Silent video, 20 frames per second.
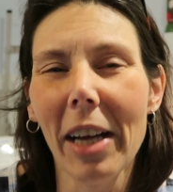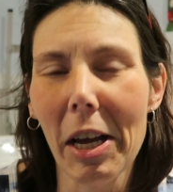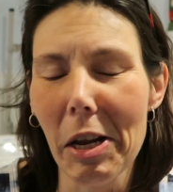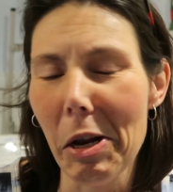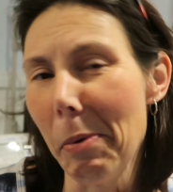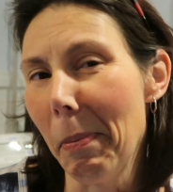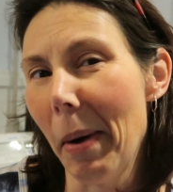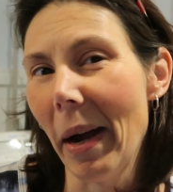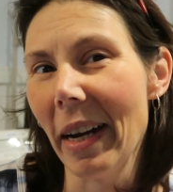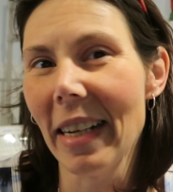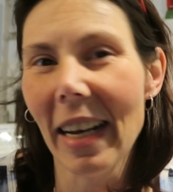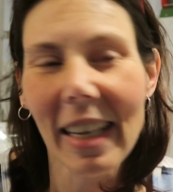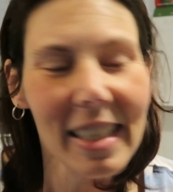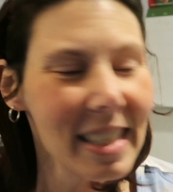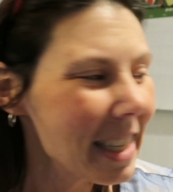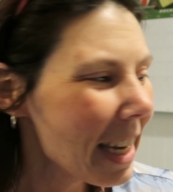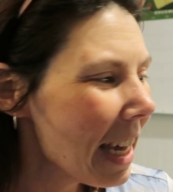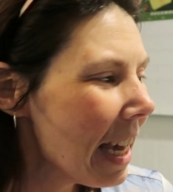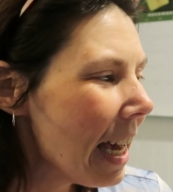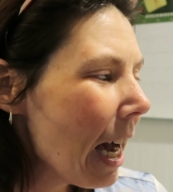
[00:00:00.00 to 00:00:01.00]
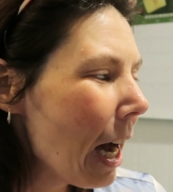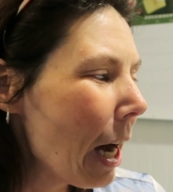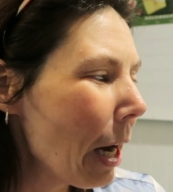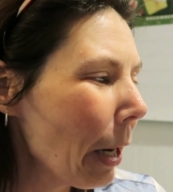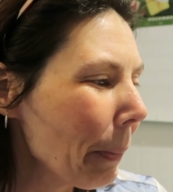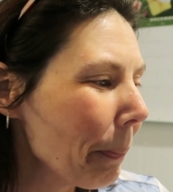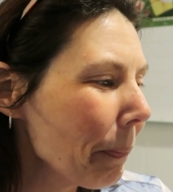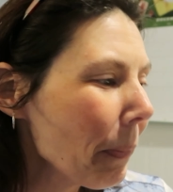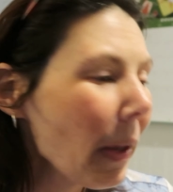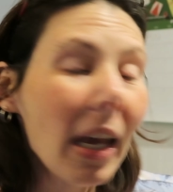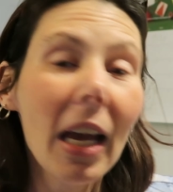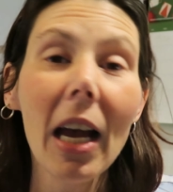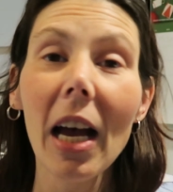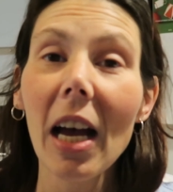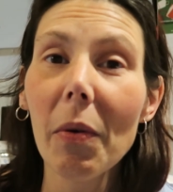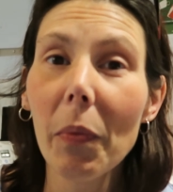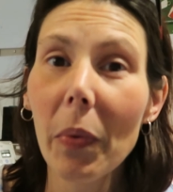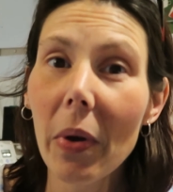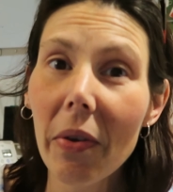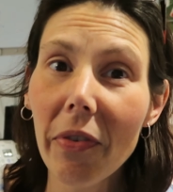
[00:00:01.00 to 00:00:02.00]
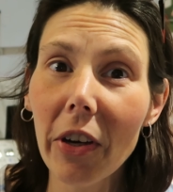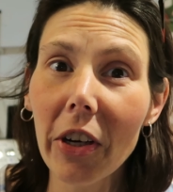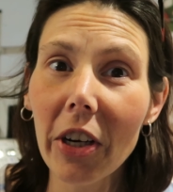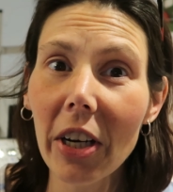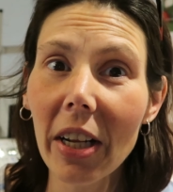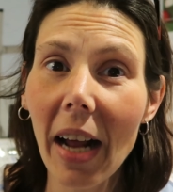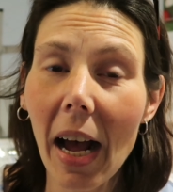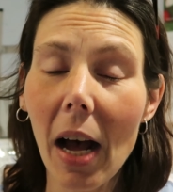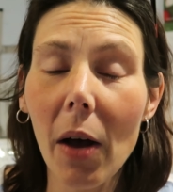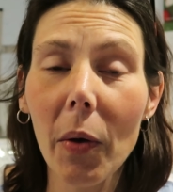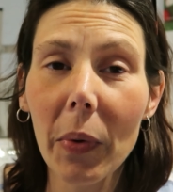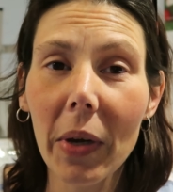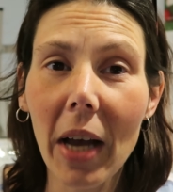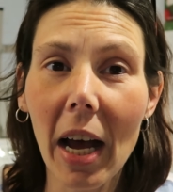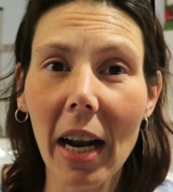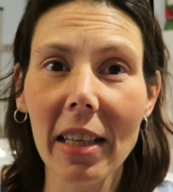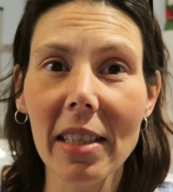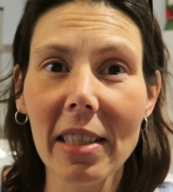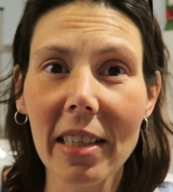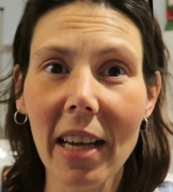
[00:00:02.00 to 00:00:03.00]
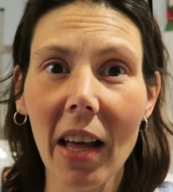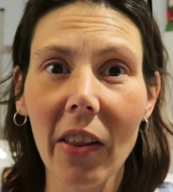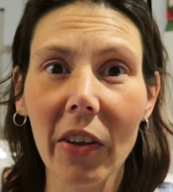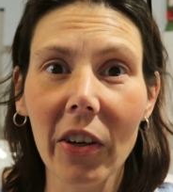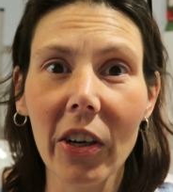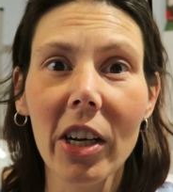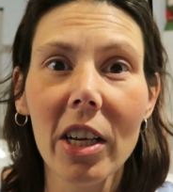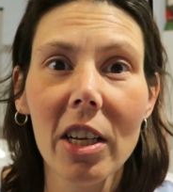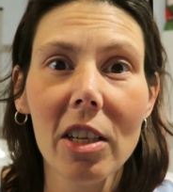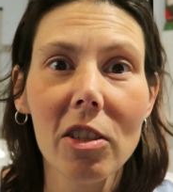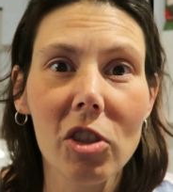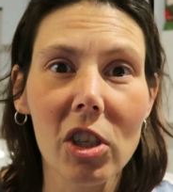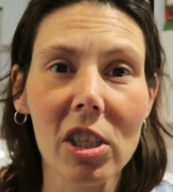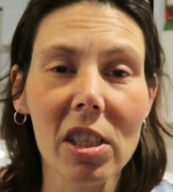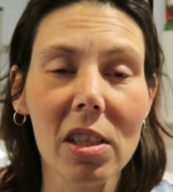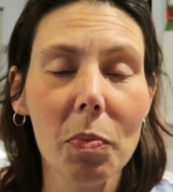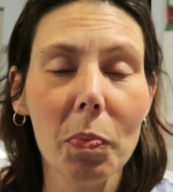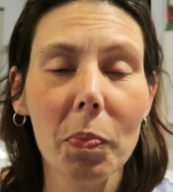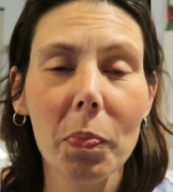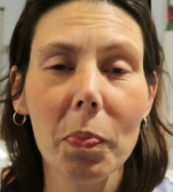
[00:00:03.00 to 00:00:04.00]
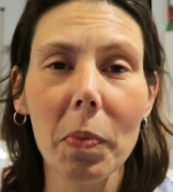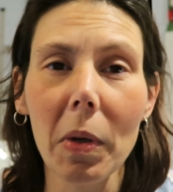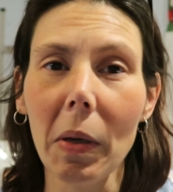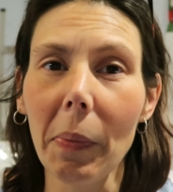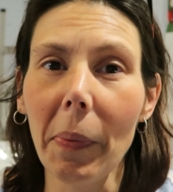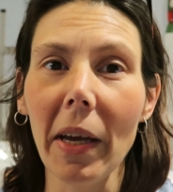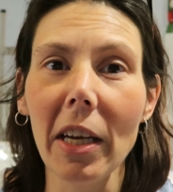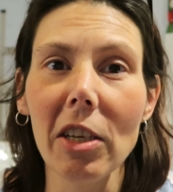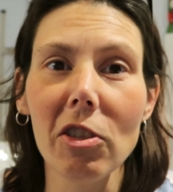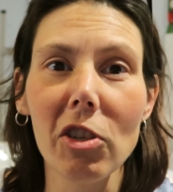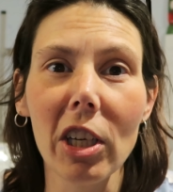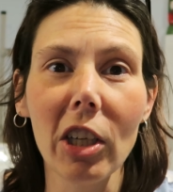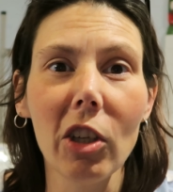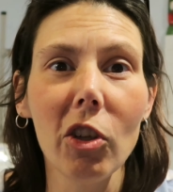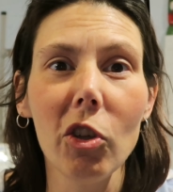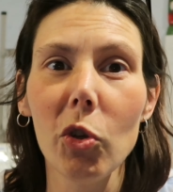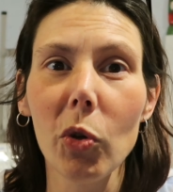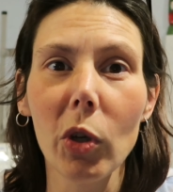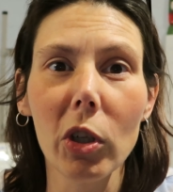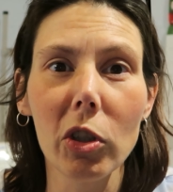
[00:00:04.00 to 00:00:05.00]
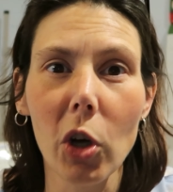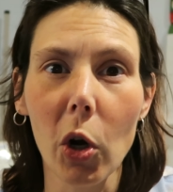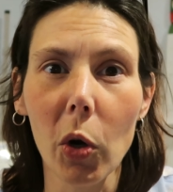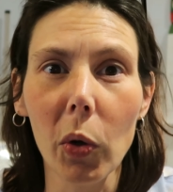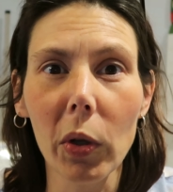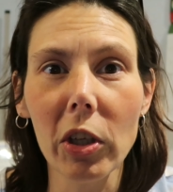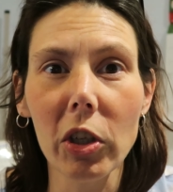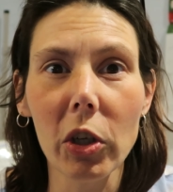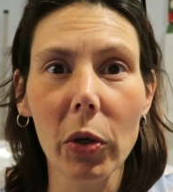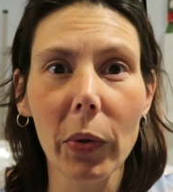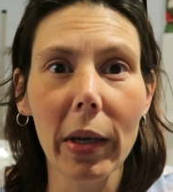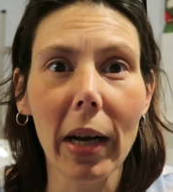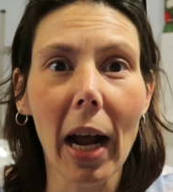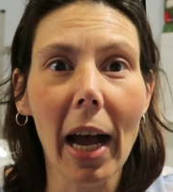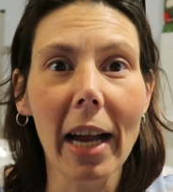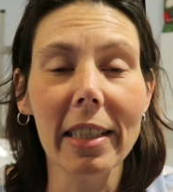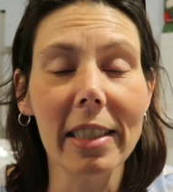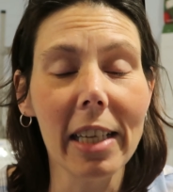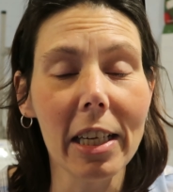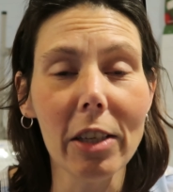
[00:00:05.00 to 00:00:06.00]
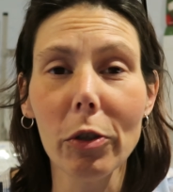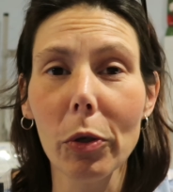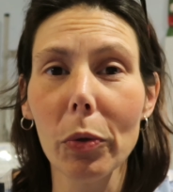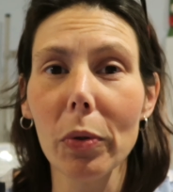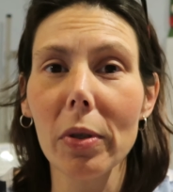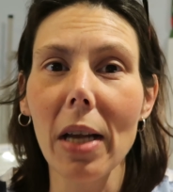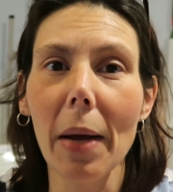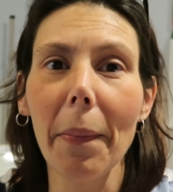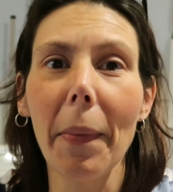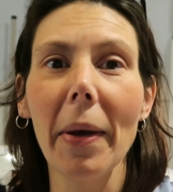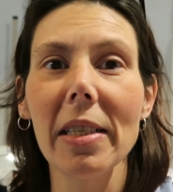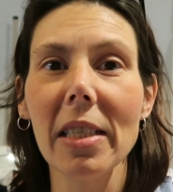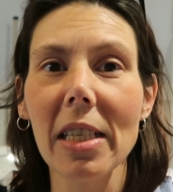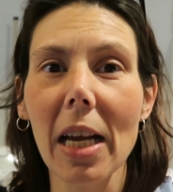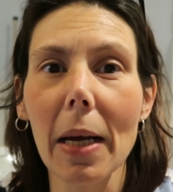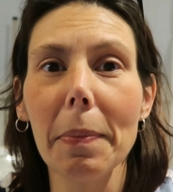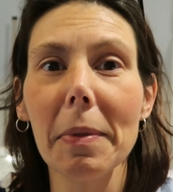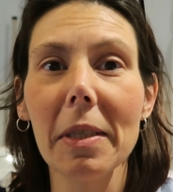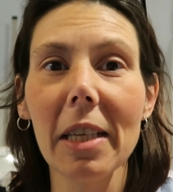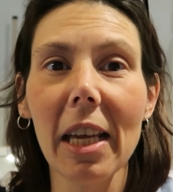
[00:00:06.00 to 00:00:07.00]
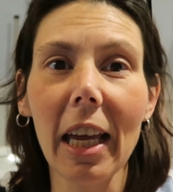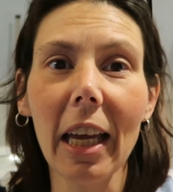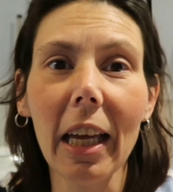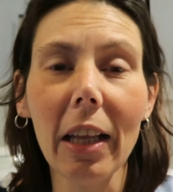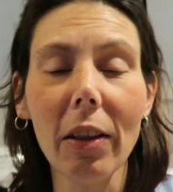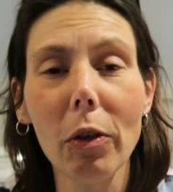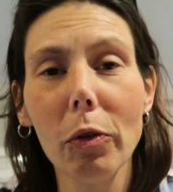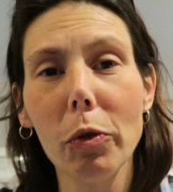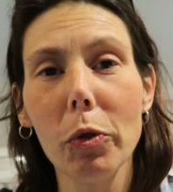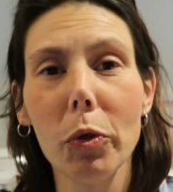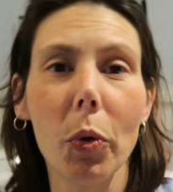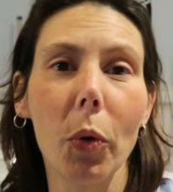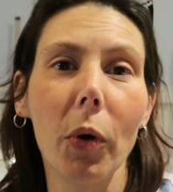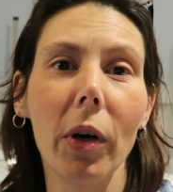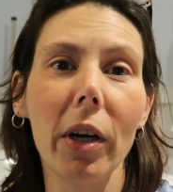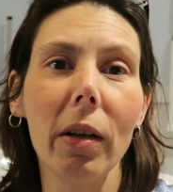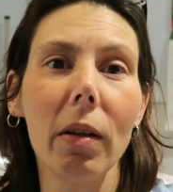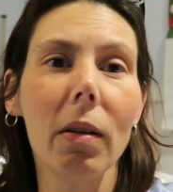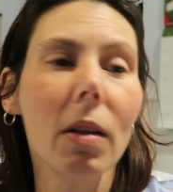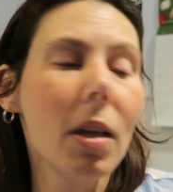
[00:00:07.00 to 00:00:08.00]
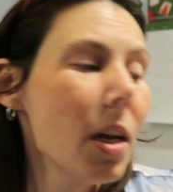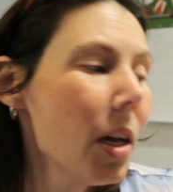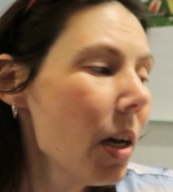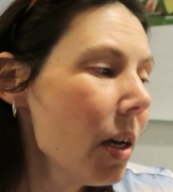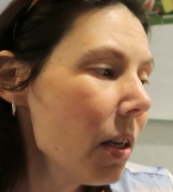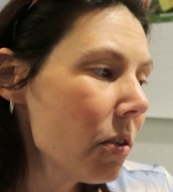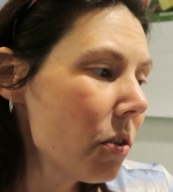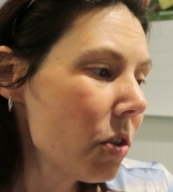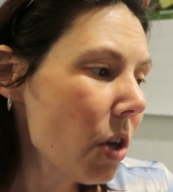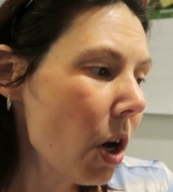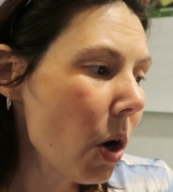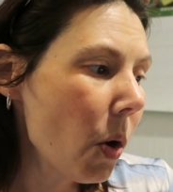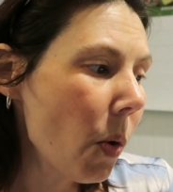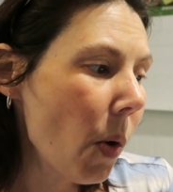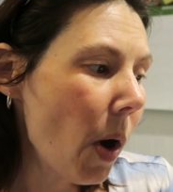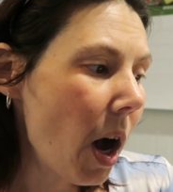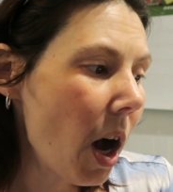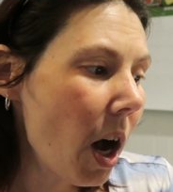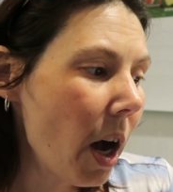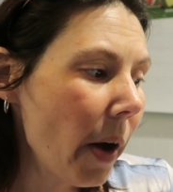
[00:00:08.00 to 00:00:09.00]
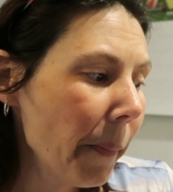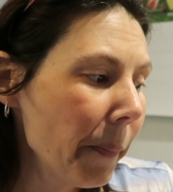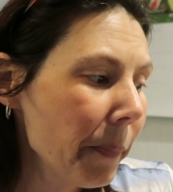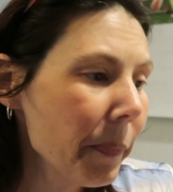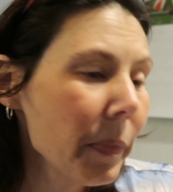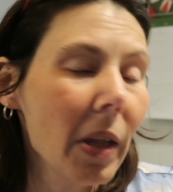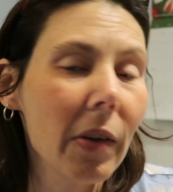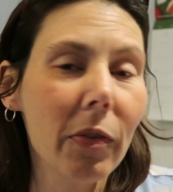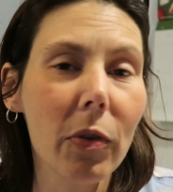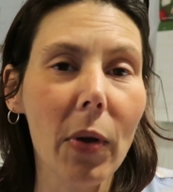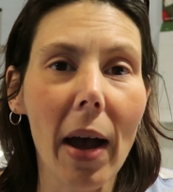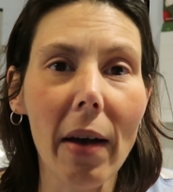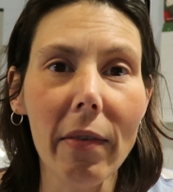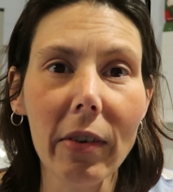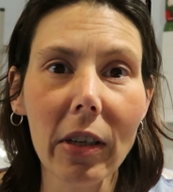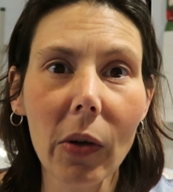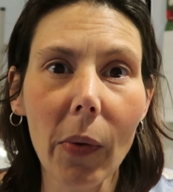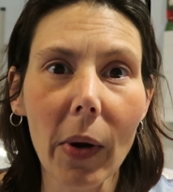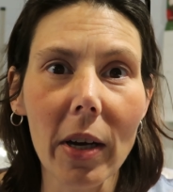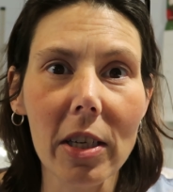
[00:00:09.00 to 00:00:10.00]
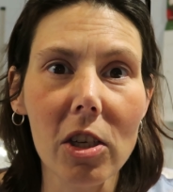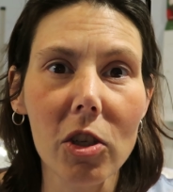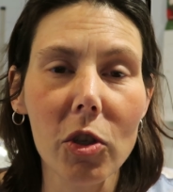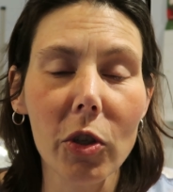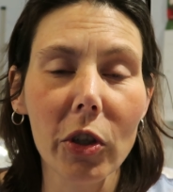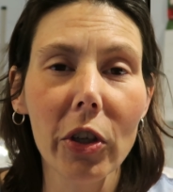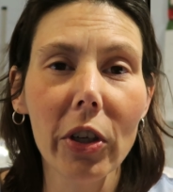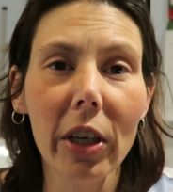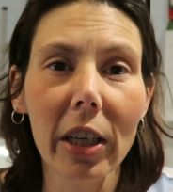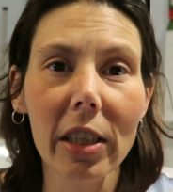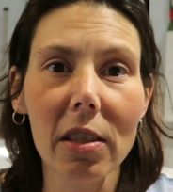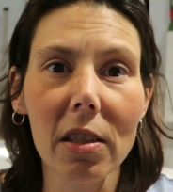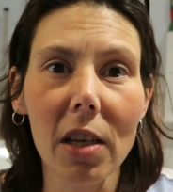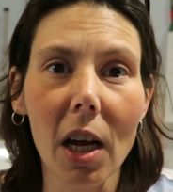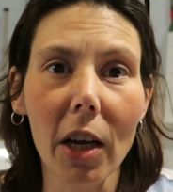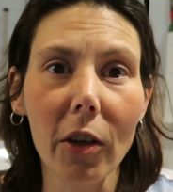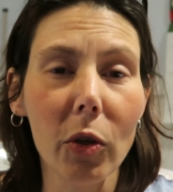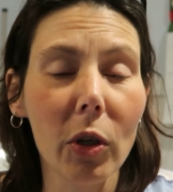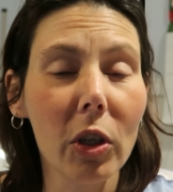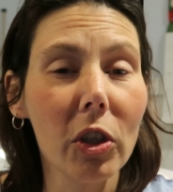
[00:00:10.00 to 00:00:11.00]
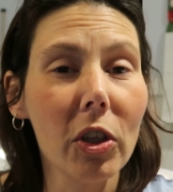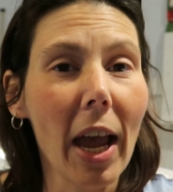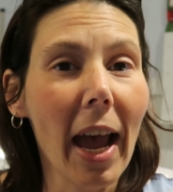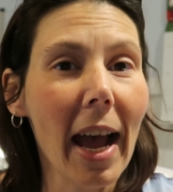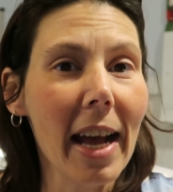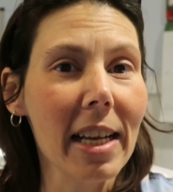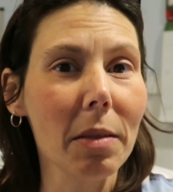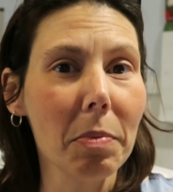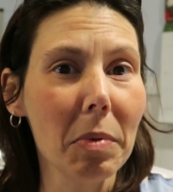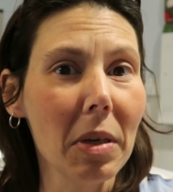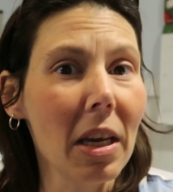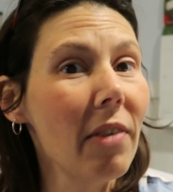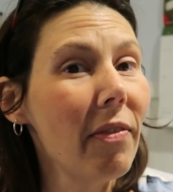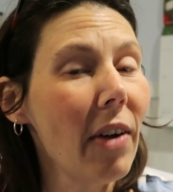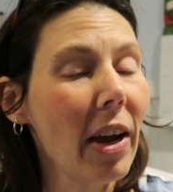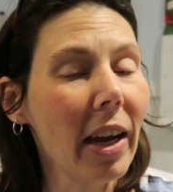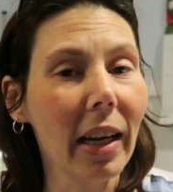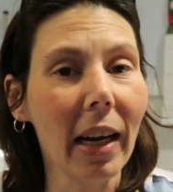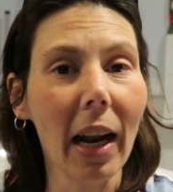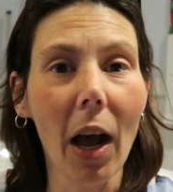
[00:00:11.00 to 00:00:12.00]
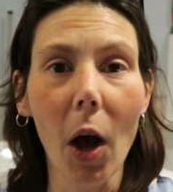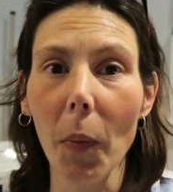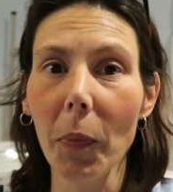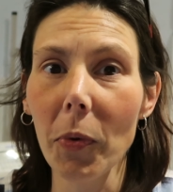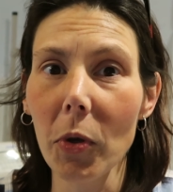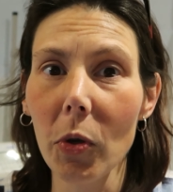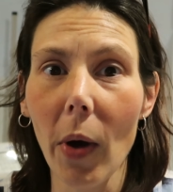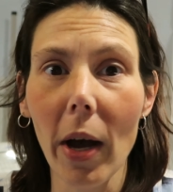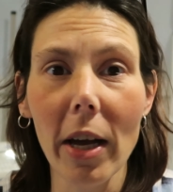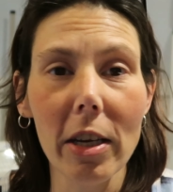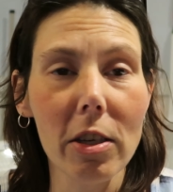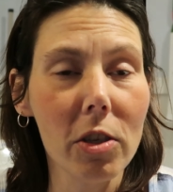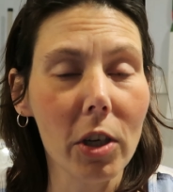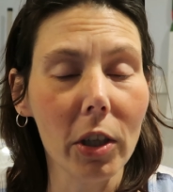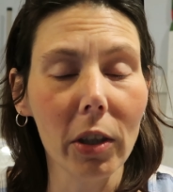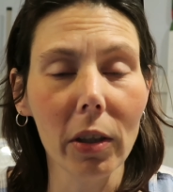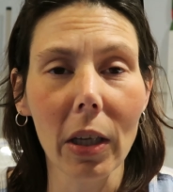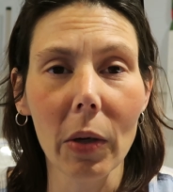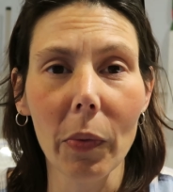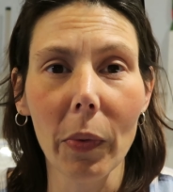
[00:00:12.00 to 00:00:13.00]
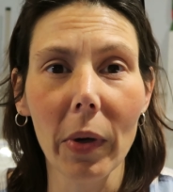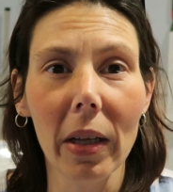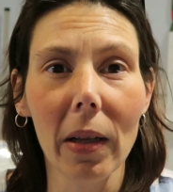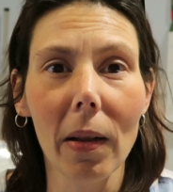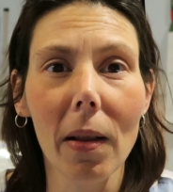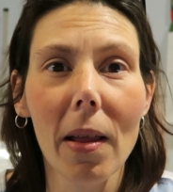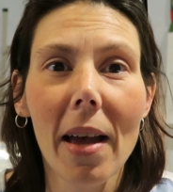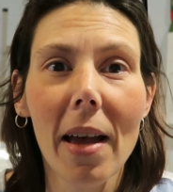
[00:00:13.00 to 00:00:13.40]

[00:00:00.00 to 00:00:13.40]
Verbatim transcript: I know mine does. Um, we figured it out. We got it together. Just be patient. You can totally do it. I did do step-by-steps in the tutorial. So um, if you have any questions or you get stuck, you can ask me if I can help you. I certainly will.